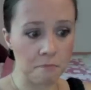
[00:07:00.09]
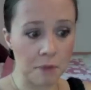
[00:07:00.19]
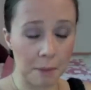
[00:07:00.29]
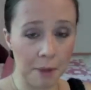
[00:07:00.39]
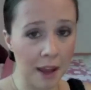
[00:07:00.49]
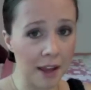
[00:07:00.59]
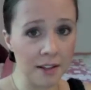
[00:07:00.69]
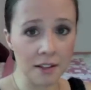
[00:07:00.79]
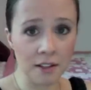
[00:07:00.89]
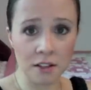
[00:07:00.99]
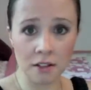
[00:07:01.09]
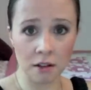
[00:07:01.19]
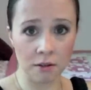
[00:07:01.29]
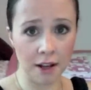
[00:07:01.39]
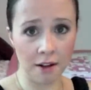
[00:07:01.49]
My pace has
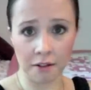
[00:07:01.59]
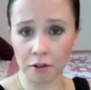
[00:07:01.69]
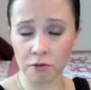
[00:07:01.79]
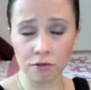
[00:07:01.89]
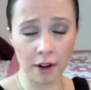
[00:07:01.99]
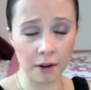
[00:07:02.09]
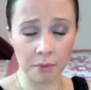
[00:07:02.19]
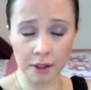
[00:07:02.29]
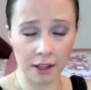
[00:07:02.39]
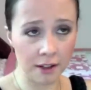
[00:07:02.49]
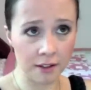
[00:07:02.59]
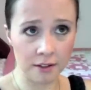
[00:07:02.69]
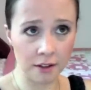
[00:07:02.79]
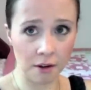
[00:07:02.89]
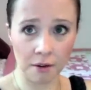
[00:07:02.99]
slowed down incredibly,
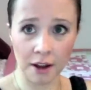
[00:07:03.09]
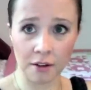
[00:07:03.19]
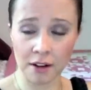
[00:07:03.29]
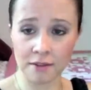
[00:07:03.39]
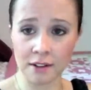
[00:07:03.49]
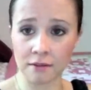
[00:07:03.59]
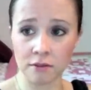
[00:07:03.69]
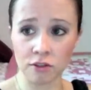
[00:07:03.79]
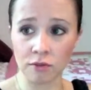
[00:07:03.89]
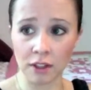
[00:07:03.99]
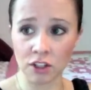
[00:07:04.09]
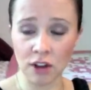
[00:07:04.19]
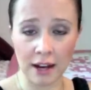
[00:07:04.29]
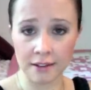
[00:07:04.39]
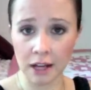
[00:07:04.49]
so I don't even really
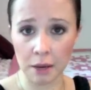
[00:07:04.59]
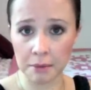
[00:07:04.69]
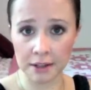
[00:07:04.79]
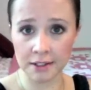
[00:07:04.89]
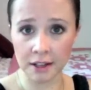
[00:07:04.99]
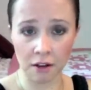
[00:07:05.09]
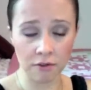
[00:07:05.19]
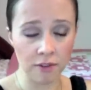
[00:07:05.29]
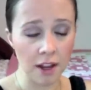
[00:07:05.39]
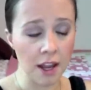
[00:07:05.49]
try to time myself.